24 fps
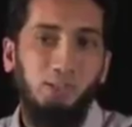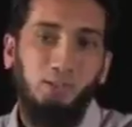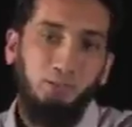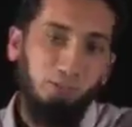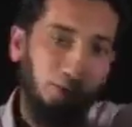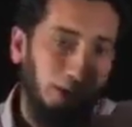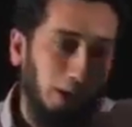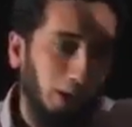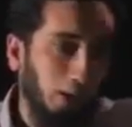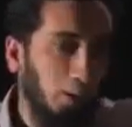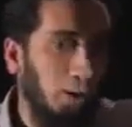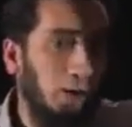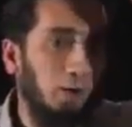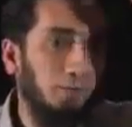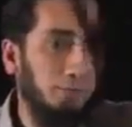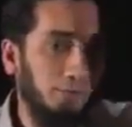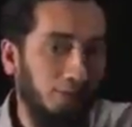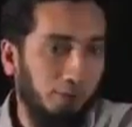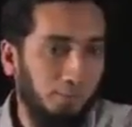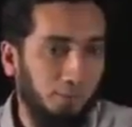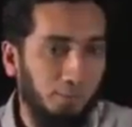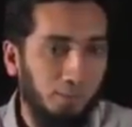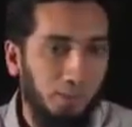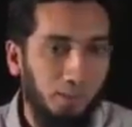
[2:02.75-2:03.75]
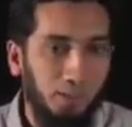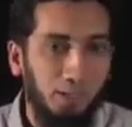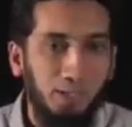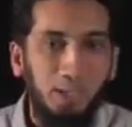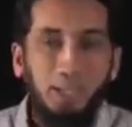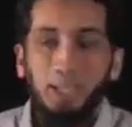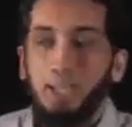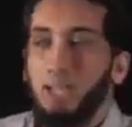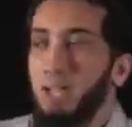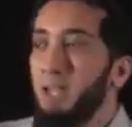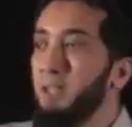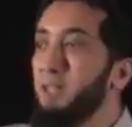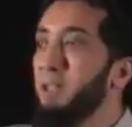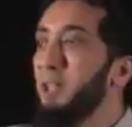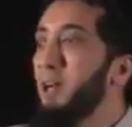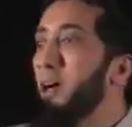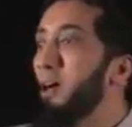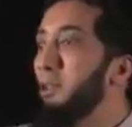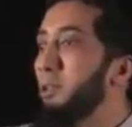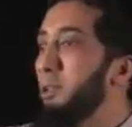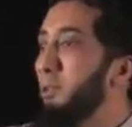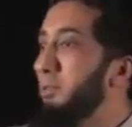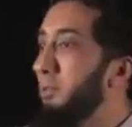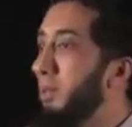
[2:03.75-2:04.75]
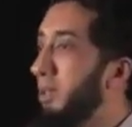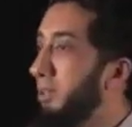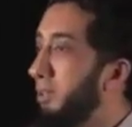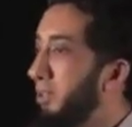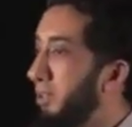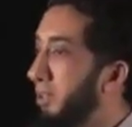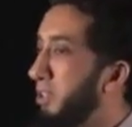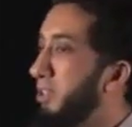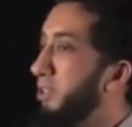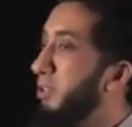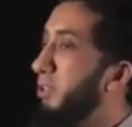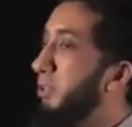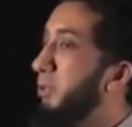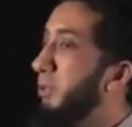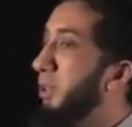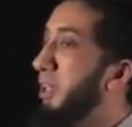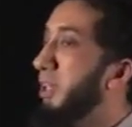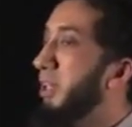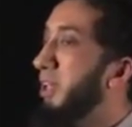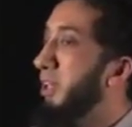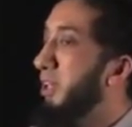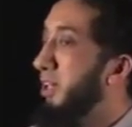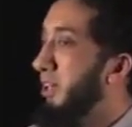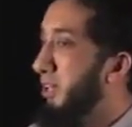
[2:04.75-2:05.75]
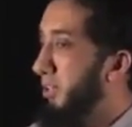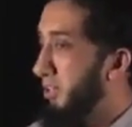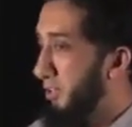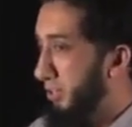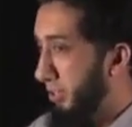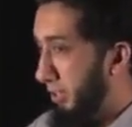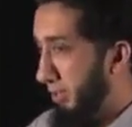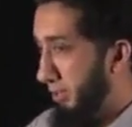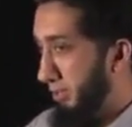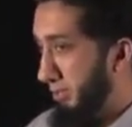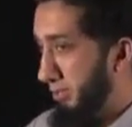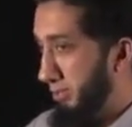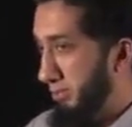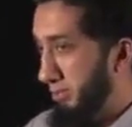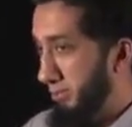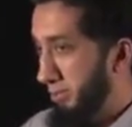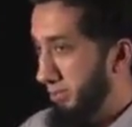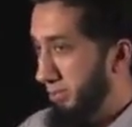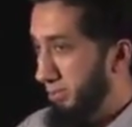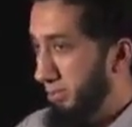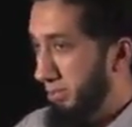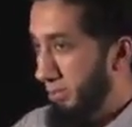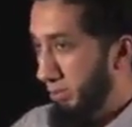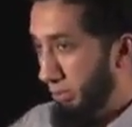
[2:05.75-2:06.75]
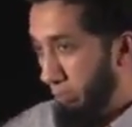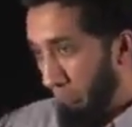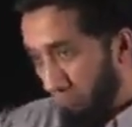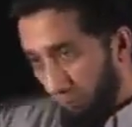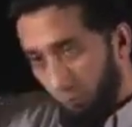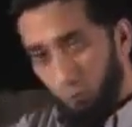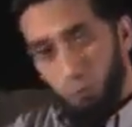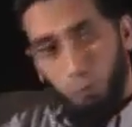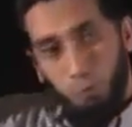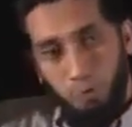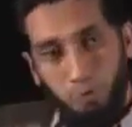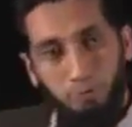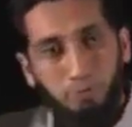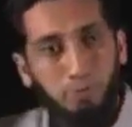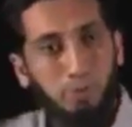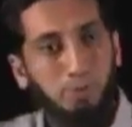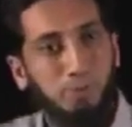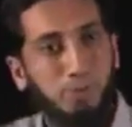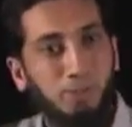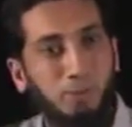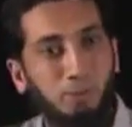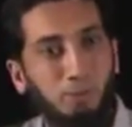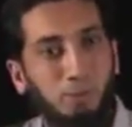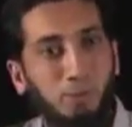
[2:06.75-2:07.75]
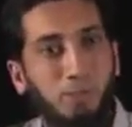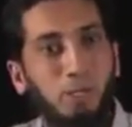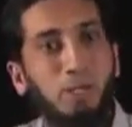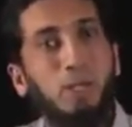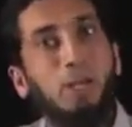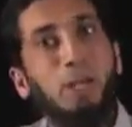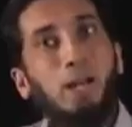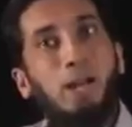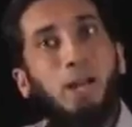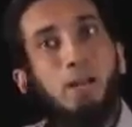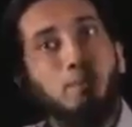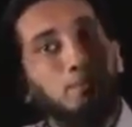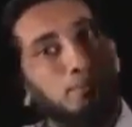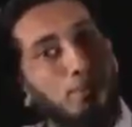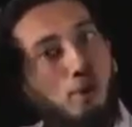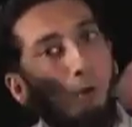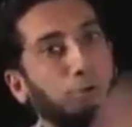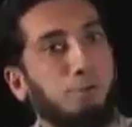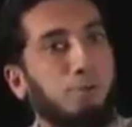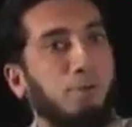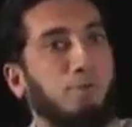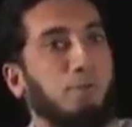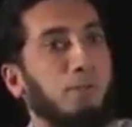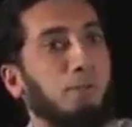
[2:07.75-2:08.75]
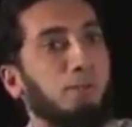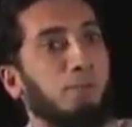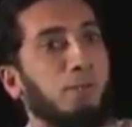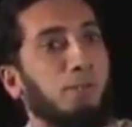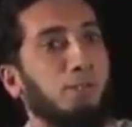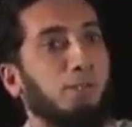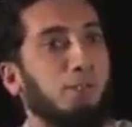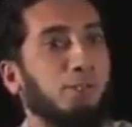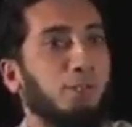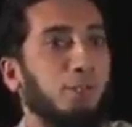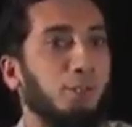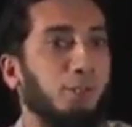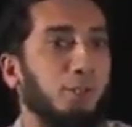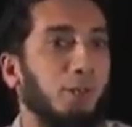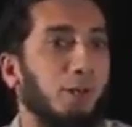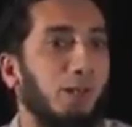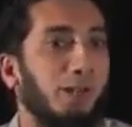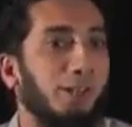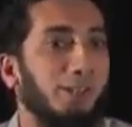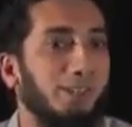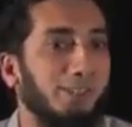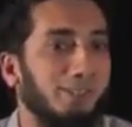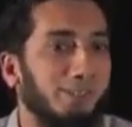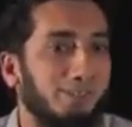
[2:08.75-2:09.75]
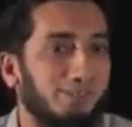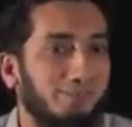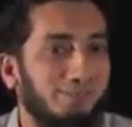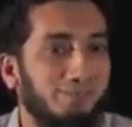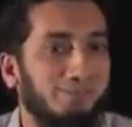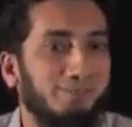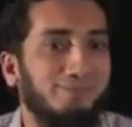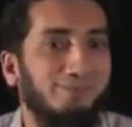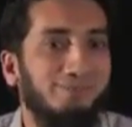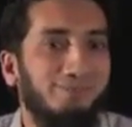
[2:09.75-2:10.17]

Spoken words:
He's flying off somewhere. And the other mother is greeting her son, who flew in from somewhere. And both of the mothers are crying.